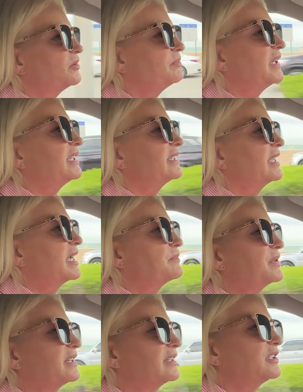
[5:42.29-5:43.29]
make you
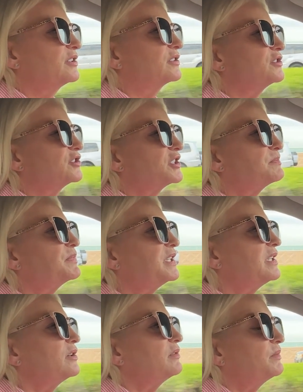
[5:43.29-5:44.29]
happy that you can just be